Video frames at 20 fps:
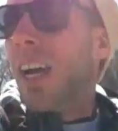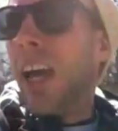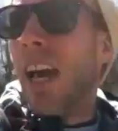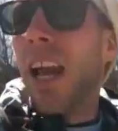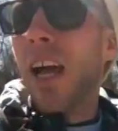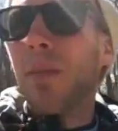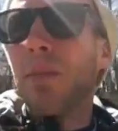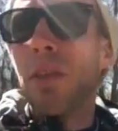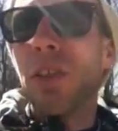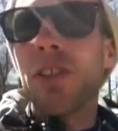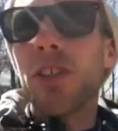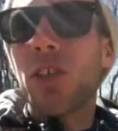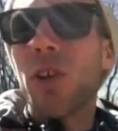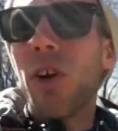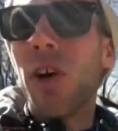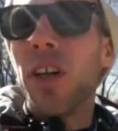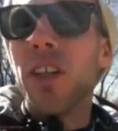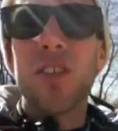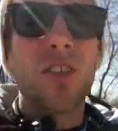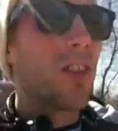and I'm just
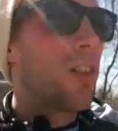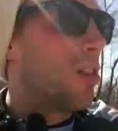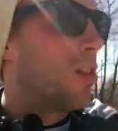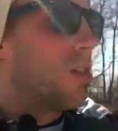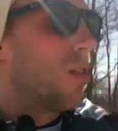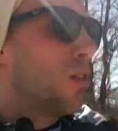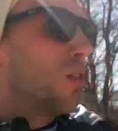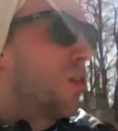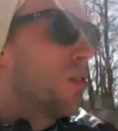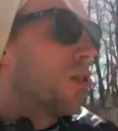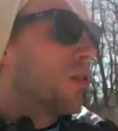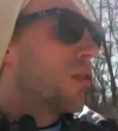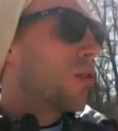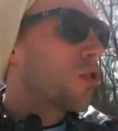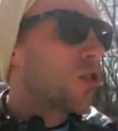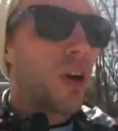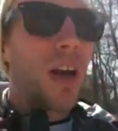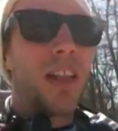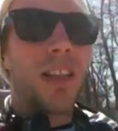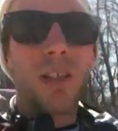going to
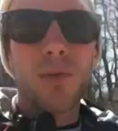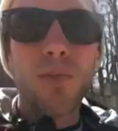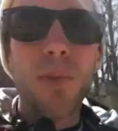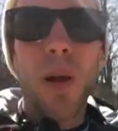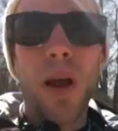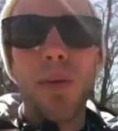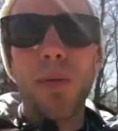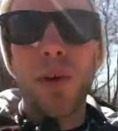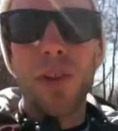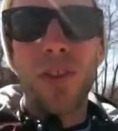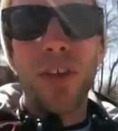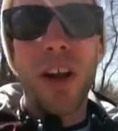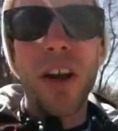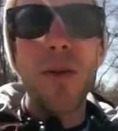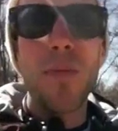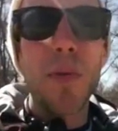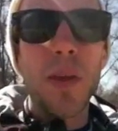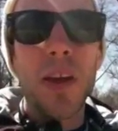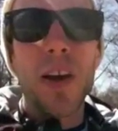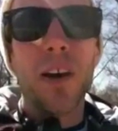try this primal
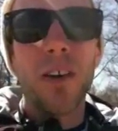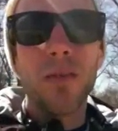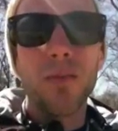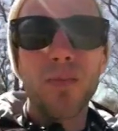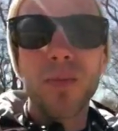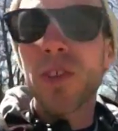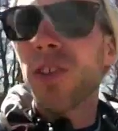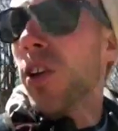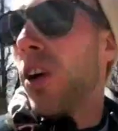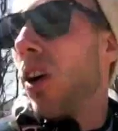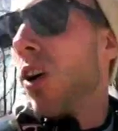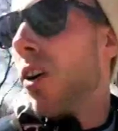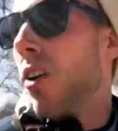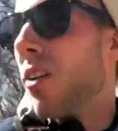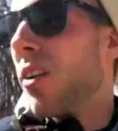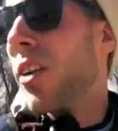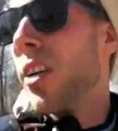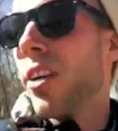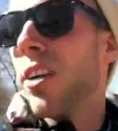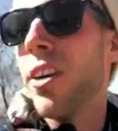therapy out.
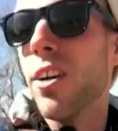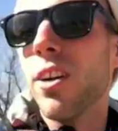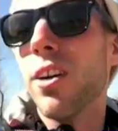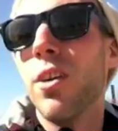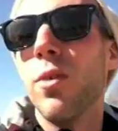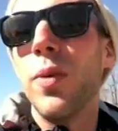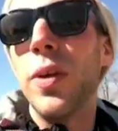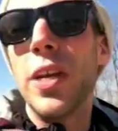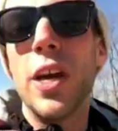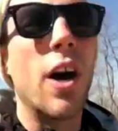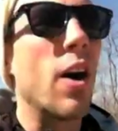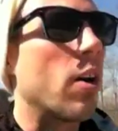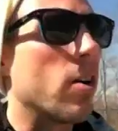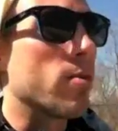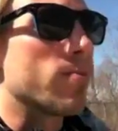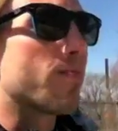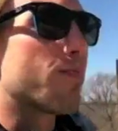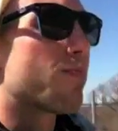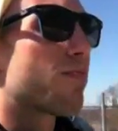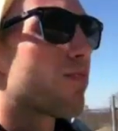So here we go.